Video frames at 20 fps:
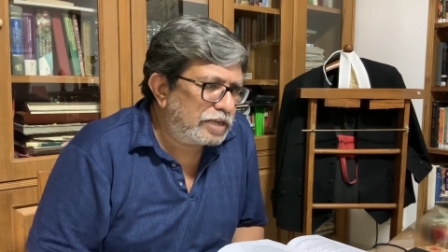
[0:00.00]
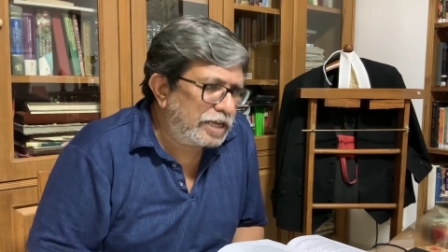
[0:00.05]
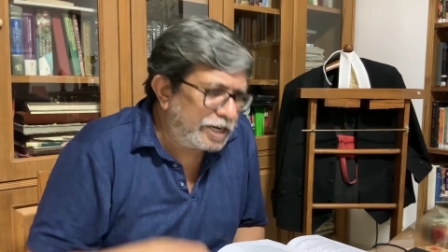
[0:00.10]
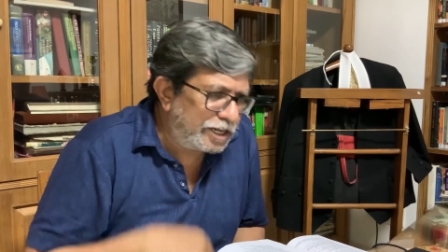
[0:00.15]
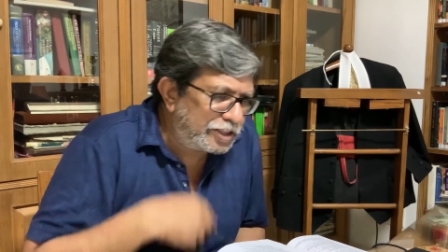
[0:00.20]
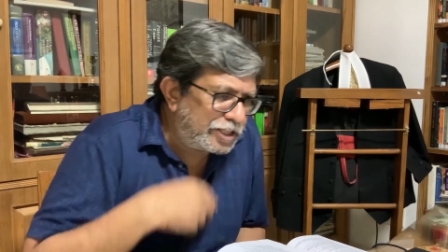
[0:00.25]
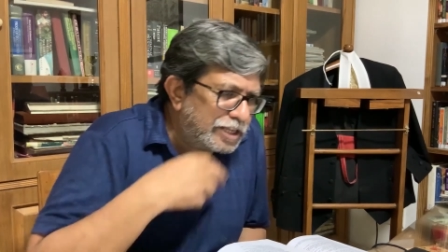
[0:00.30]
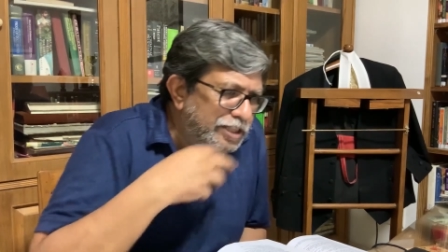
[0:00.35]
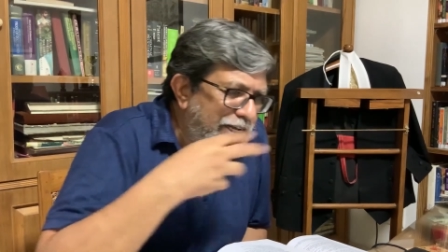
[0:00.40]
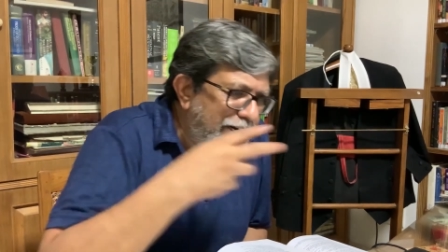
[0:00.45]

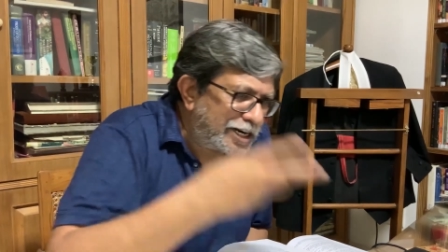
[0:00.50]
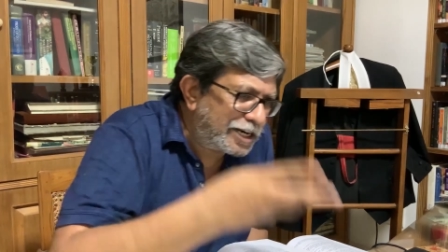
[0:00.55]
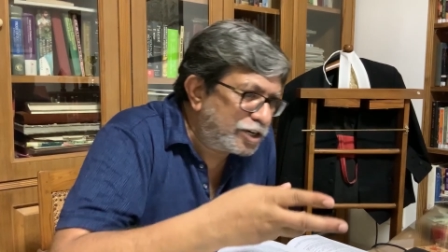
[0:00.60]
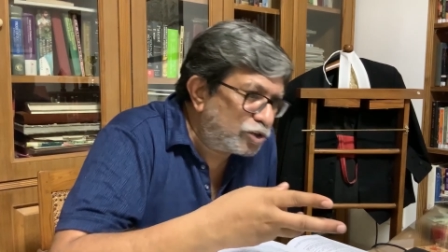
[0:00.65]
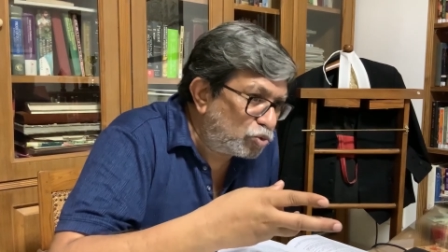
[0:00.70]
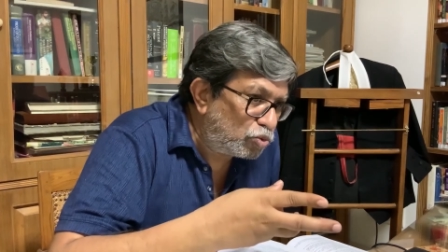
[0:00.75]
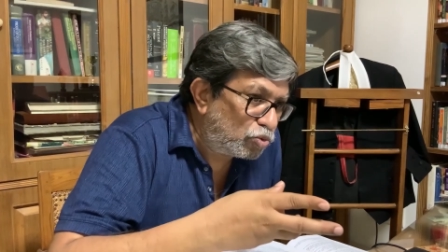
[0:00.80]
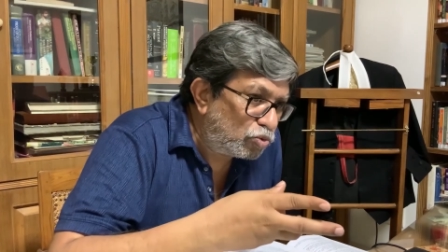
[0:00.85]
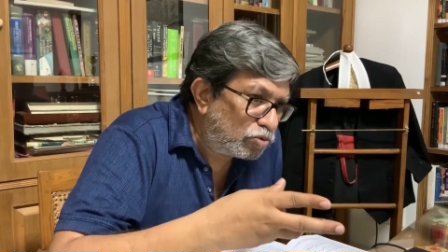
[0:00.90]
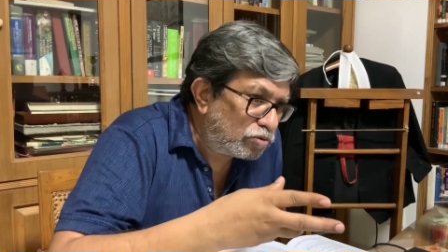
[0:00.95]
anything that I
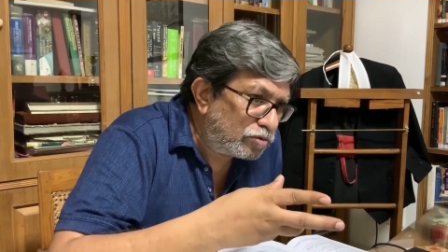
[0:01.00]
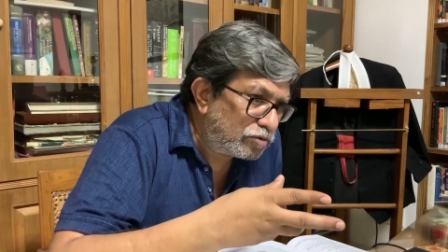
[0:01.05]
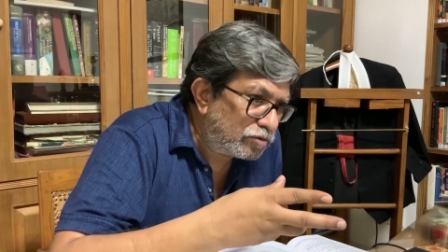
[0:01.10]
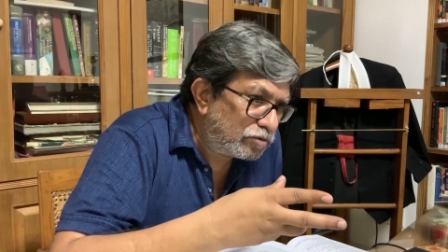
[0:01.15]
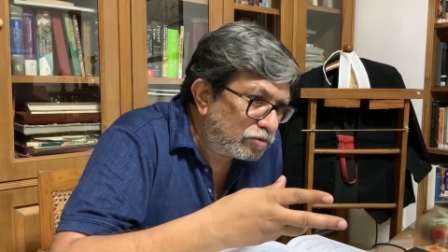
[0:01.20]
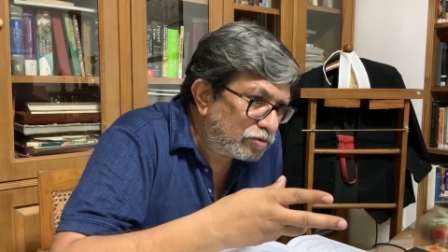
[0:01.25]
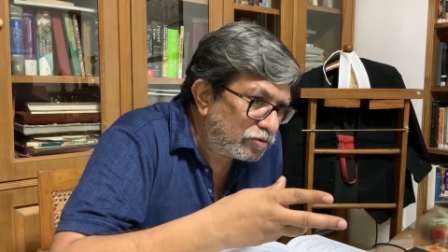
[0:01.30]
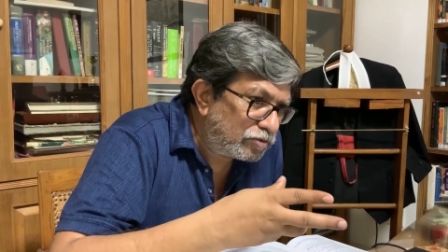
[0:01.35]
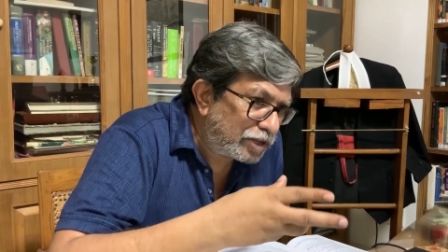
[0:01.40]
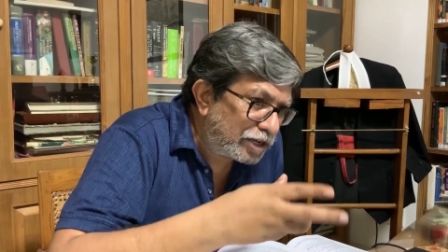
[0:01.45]
do,
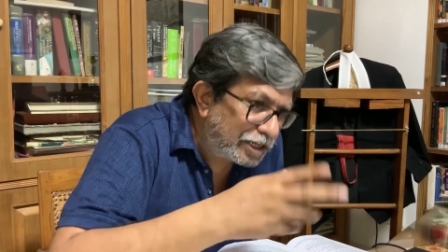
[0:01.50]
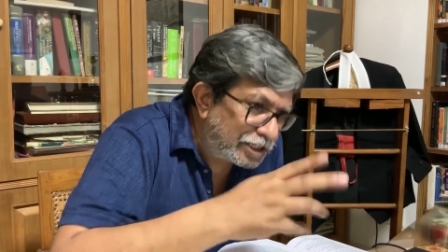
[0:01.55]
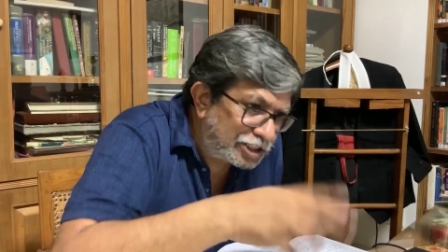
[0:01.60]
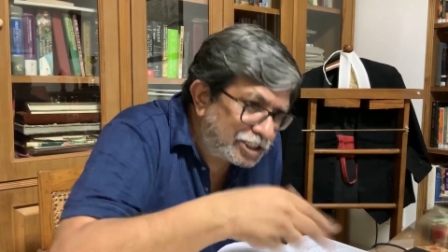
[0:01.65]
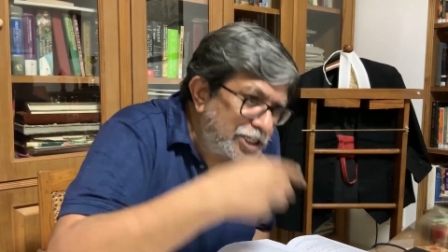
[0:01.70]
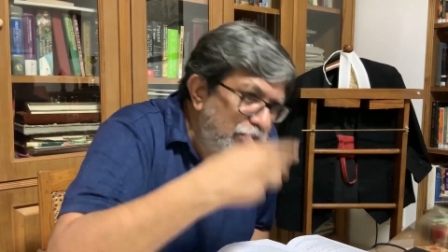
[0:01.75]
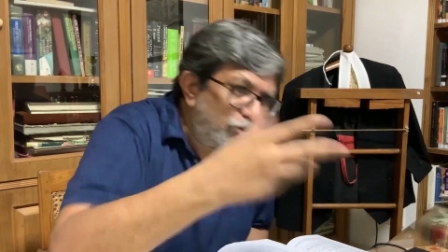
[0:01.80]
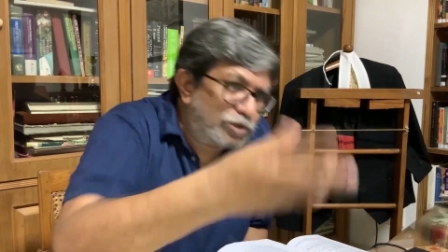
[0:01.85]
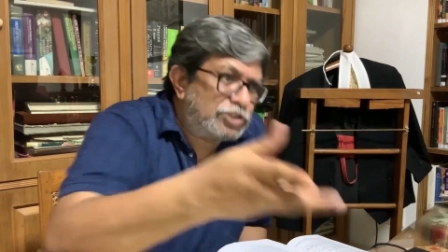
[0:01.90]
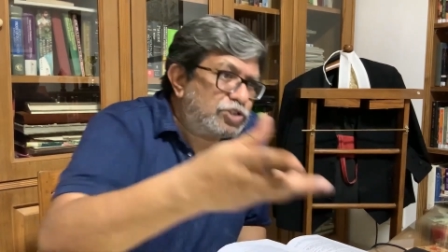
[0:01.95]
the
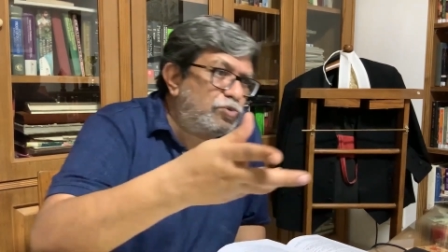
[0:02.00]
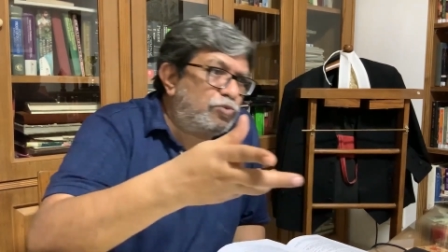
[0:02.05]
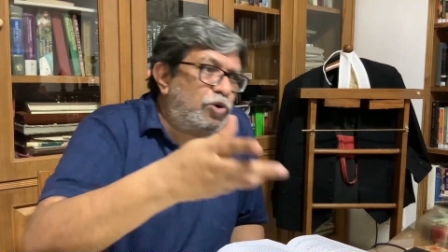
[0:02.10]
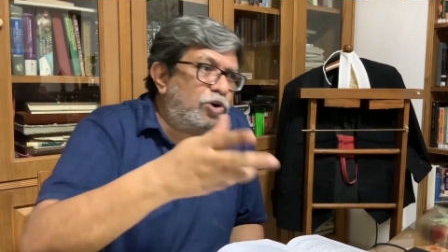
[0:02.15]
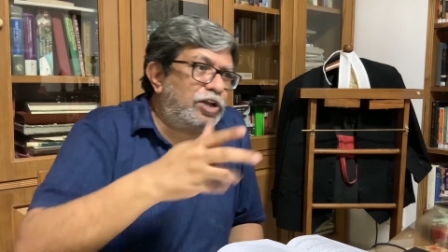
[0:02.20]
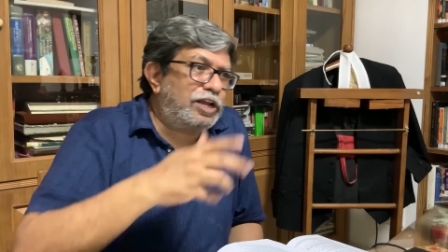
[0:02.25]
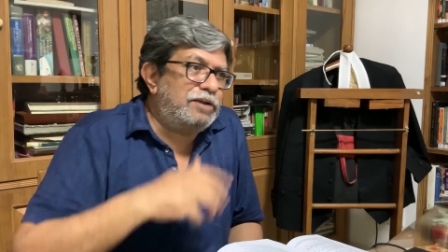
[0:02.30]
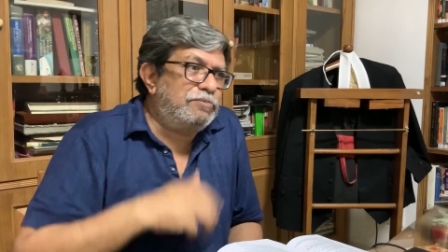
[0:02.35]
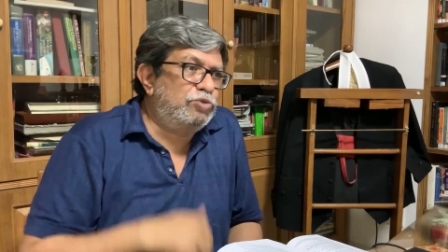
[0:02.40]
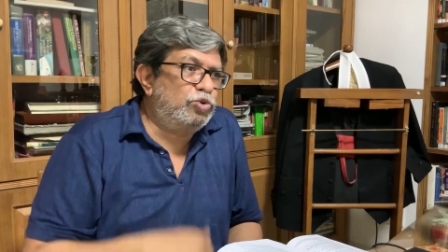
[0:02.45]
consequence of
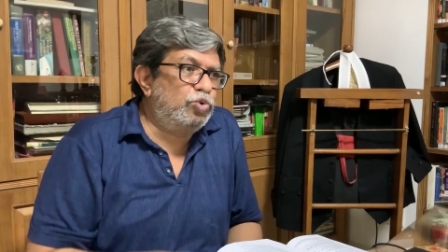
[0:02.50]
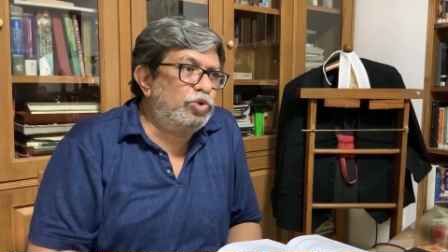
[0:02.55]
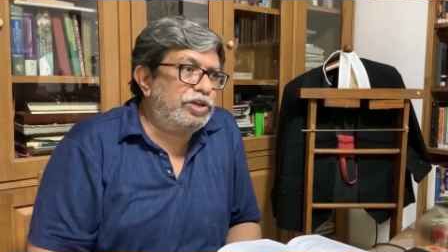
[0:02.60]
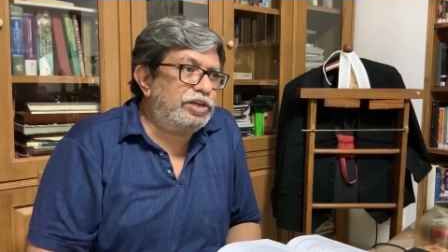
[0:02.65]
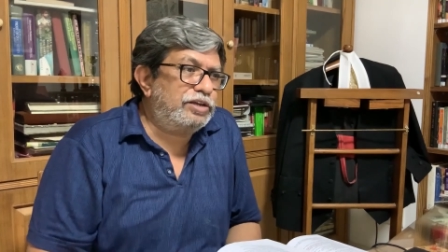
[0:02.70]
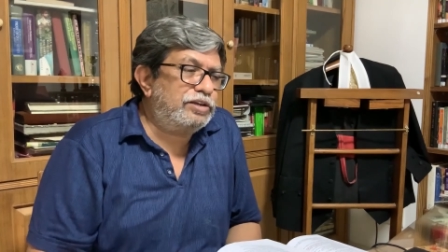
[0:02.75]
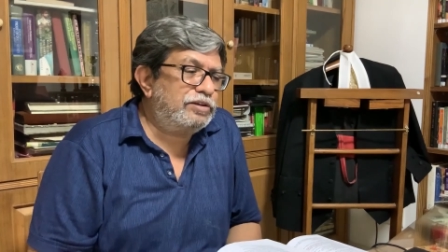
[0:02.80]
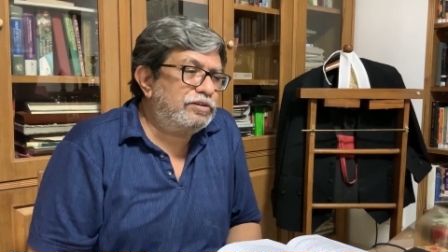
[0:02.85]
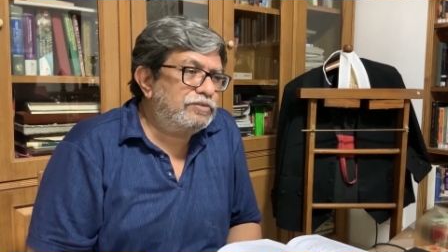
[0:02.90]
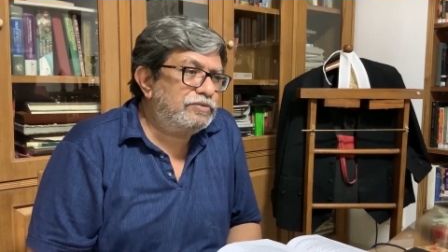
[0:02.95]
what I am
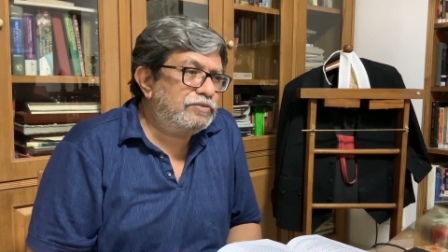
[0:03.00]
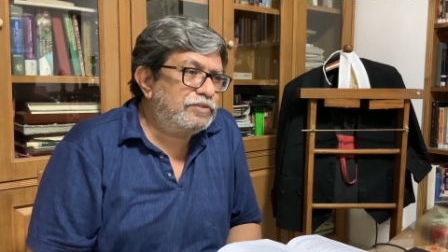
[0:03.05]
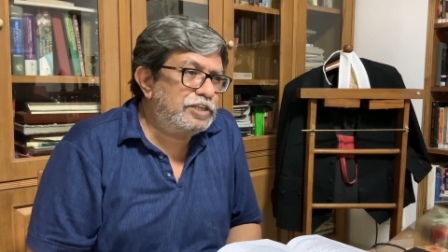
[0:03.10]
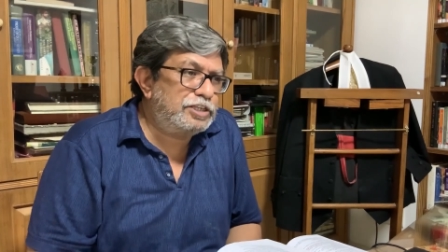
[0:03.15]
doing